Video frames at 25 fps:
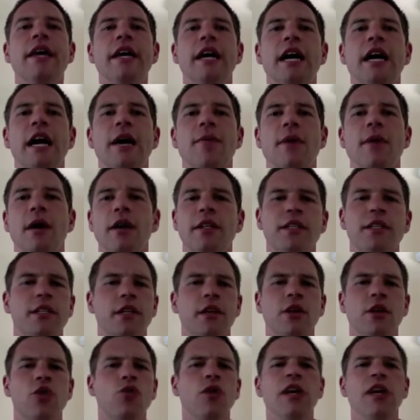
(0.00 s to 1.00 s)

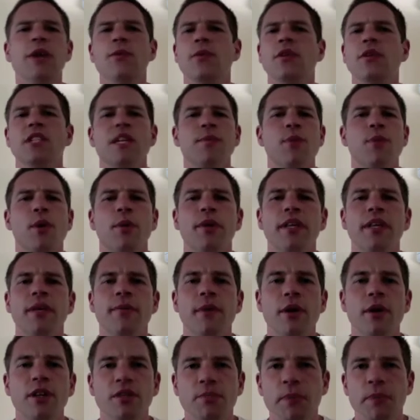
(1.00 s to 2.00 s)
The green ones are probably the
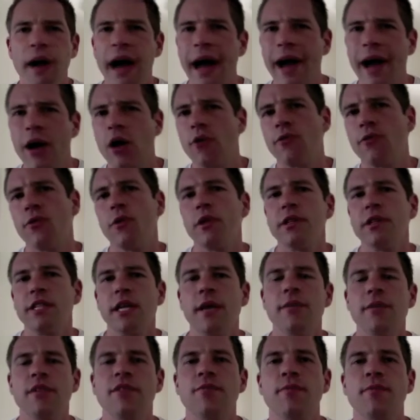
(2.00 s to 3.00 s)
most powerful in
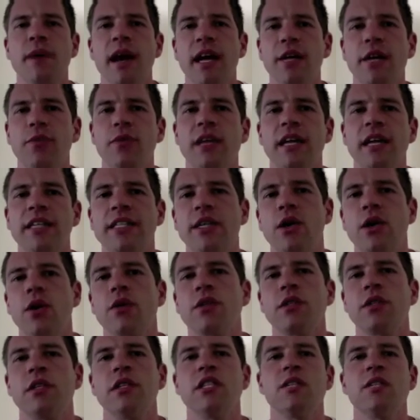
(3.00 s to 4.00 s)
terms of packed with
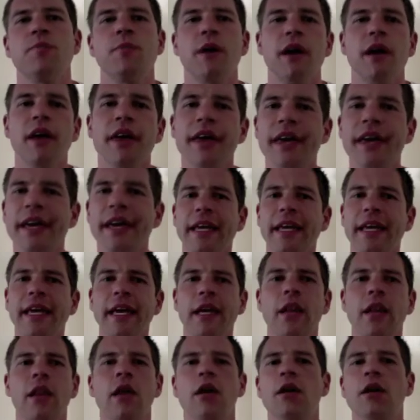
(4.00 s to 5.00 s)
antioxidants. But
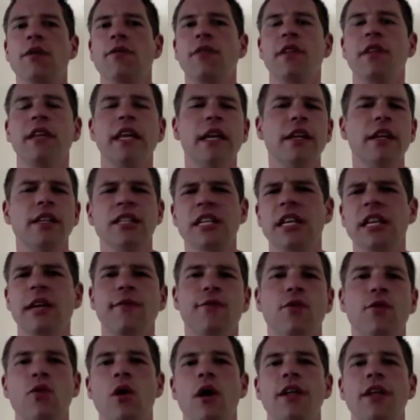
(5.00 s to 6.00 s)
get just get a
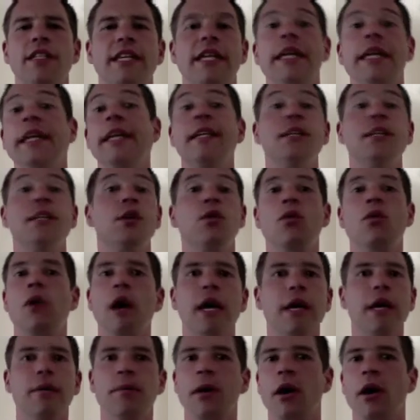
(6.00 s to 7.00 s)
variety. Eat a
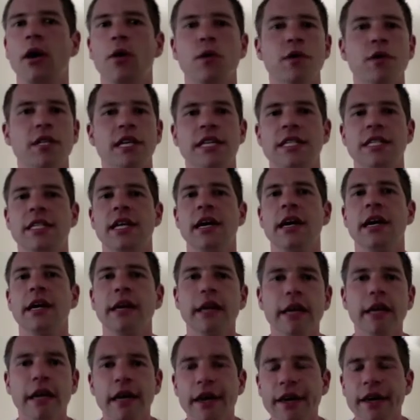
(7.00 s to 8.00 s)
rainbow, as they say,
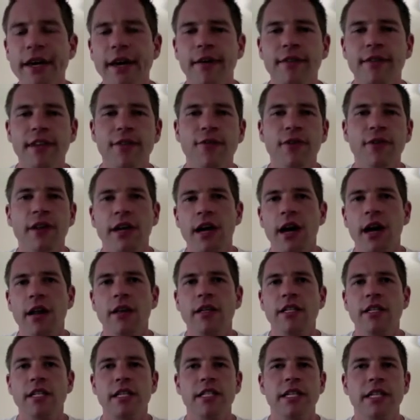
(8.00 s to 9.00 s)
of different
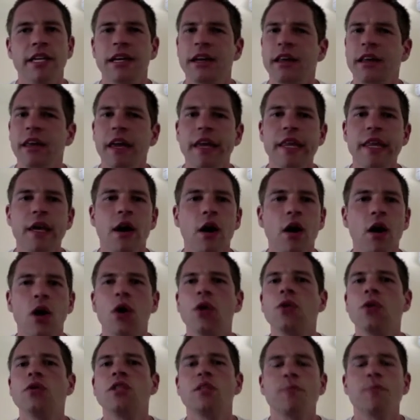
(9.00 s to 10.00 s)
colours, because you're going to get the
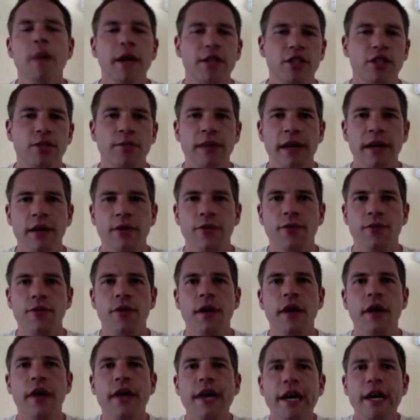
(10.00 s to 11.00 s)
whole spectrum there of
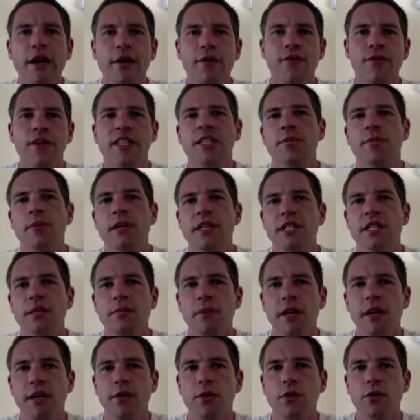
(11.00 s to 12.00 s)
vitamins
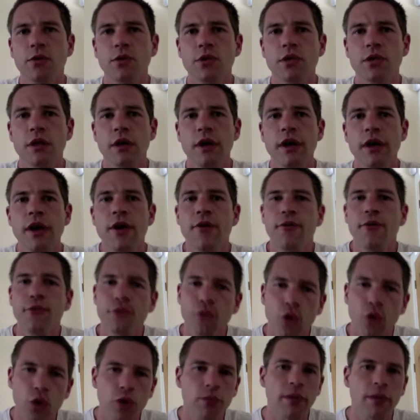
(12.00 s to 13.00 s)
and minerals.
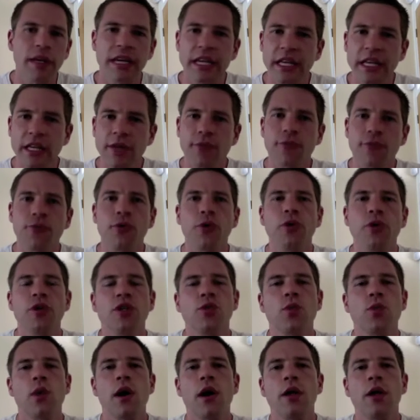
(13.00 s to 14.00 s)
Fruit, eat your fruit
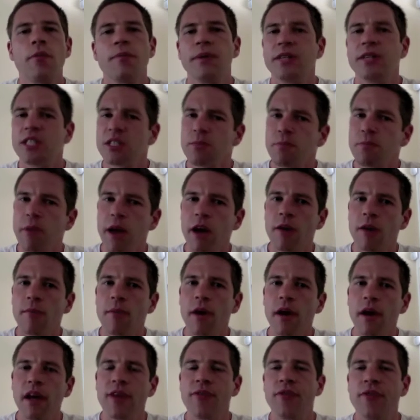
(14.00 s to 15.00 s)
as well, but just bear in
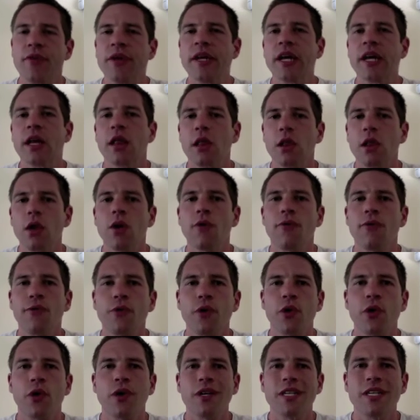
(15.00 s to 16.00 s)
mind, if you're eating a lot of
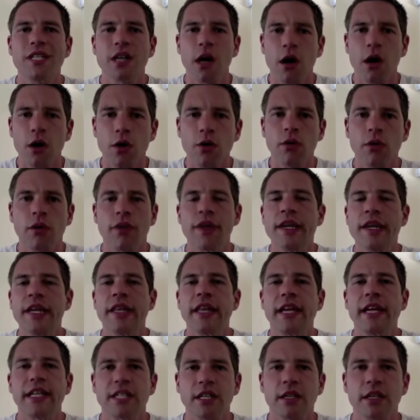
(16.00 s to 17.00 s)
fruit on its own,
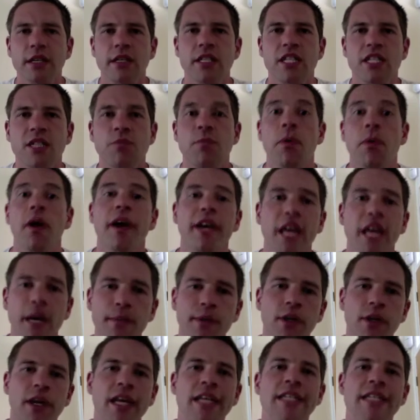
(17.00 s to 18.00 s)
then that's going to spike up
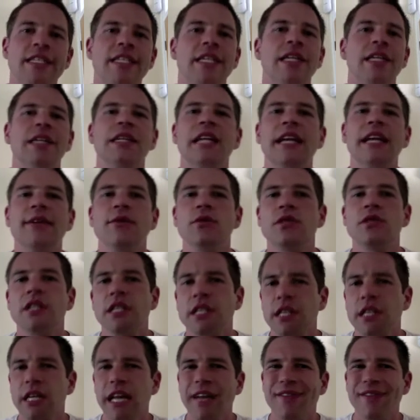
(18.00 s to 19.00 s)
your insulin levels, and
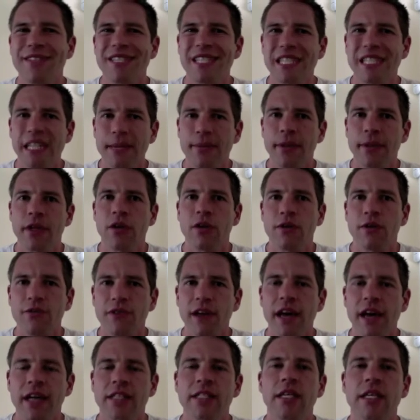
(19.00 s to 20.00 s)
it's going to have a similar
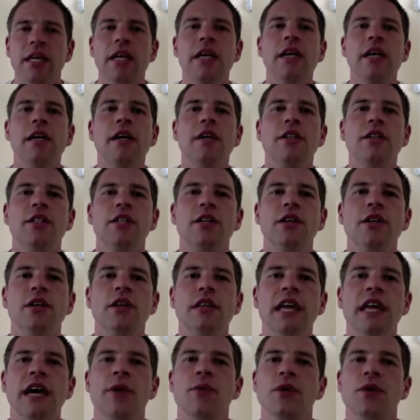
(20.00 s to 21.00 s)
effect to
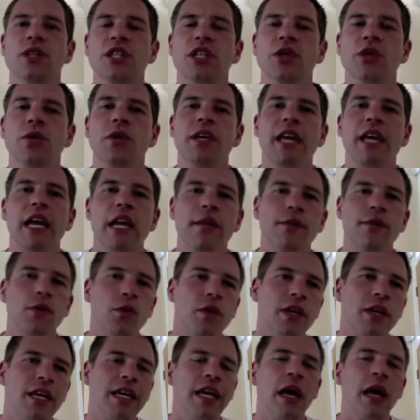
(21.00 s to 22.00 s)
that which you would get if you
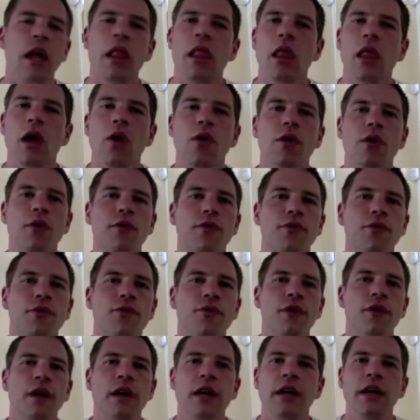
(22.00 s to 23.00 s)
were to eat a load of
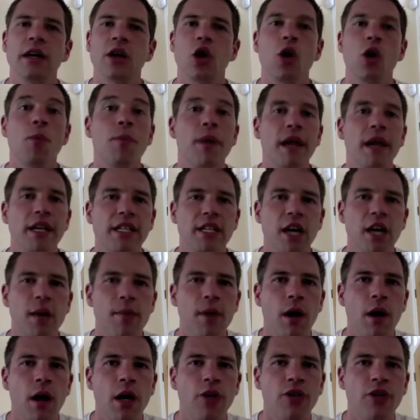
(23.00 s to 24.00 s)
complex
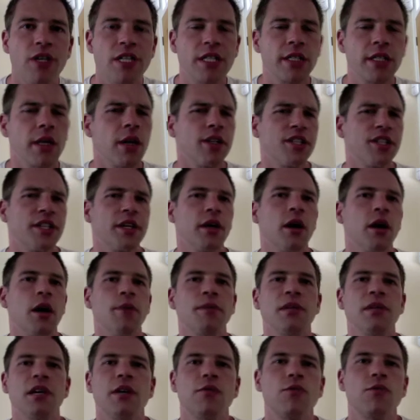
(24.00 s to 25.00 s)
carbohydrates, starchy
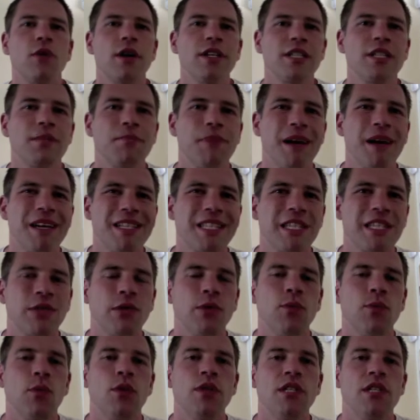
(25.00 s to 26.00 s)
carbs like rice and pasta
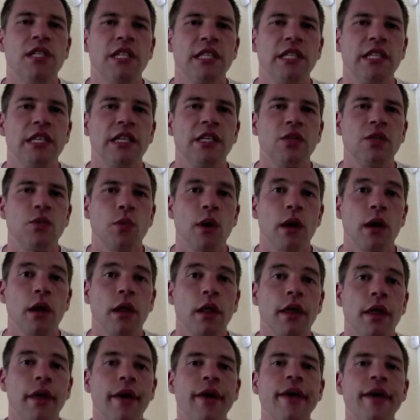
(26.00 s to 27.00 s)
in one sitting as
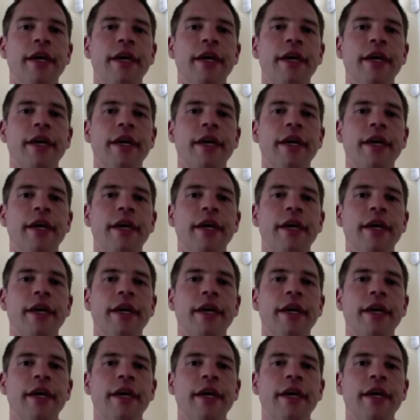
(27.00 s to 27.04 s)
well.